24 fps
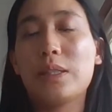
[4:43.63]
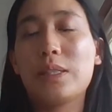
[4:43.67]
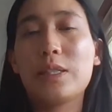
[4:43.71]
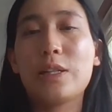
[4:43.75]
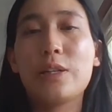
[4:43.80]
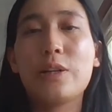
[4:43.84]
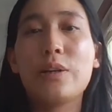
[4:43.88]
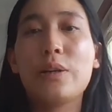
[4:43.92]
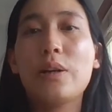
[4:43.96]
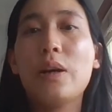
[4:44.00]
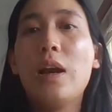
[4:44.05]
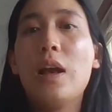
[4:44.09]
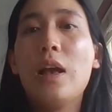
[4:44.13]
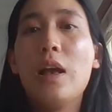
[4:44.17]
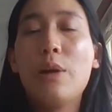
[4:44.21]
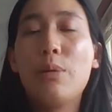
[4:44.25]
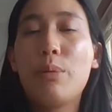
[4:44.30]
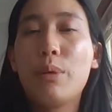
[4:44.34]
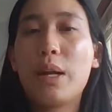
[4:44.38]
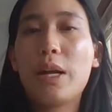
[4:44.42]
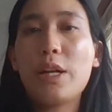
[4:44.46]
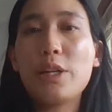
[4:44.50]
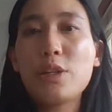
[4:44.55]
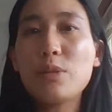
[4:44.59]
So
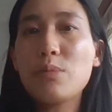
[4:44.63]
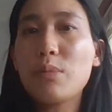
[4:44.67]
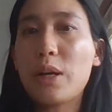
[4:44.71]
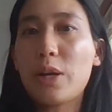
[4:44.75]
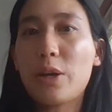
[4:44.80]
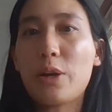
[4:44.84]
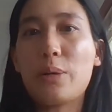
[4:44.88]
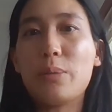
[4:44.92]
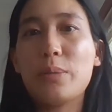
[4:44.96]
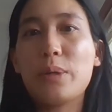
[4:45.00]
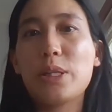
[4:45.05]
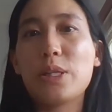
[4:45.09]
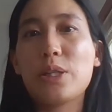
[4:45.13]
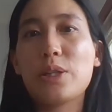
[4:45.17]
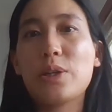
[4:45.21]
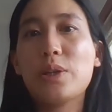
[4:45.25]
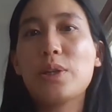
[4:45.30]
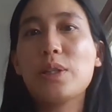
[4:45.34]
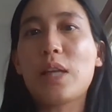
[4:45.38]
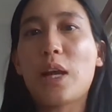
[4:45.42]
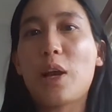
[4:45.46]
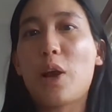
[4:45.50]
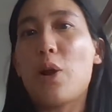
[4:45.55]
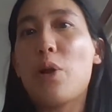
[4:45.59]
when I do my comedy
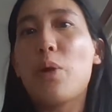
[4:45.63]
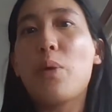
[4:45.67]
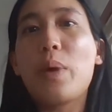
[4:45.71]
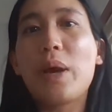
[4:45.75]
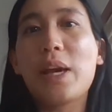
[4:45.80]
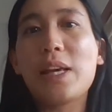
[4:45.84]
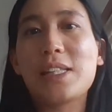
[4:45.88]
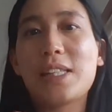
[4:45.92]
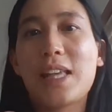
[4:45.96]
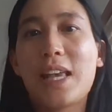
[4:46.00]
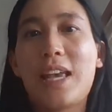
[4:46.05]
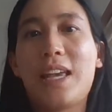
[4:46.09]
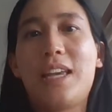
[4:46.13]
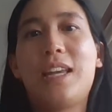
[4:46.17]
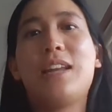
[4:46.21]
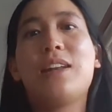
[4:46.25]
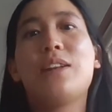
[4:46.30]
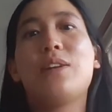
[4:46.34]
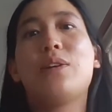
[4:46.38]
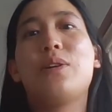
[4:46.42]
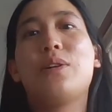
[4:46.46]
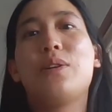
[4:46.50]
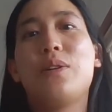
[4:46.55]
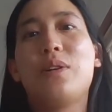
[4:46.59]
shows, I always
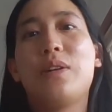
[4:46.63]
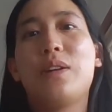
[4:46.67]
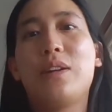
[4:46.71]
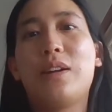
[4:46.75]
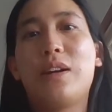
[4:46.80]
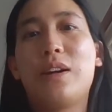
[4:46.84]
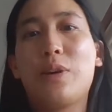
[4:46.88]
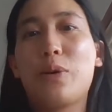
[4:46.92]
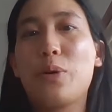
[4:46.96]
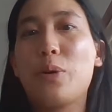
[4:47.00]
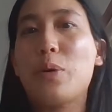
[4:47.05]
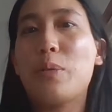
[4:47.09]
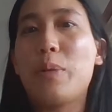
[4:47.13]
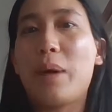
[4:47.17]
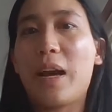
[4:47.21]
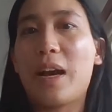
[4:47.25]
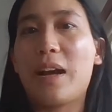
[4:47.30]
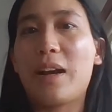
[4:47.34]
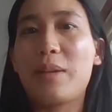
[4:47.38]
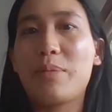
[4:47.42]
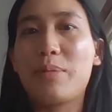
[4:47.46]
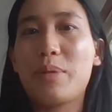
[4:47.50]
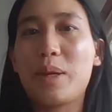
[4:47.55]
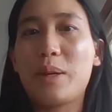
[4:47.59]
end on
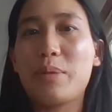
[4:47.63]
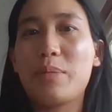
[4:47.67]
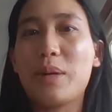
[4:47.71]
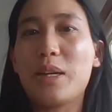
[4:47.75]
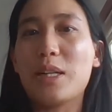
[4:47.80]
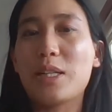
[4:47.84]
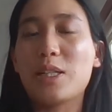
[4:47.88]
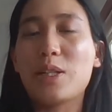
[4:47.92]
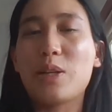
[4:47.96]
callback pretty much.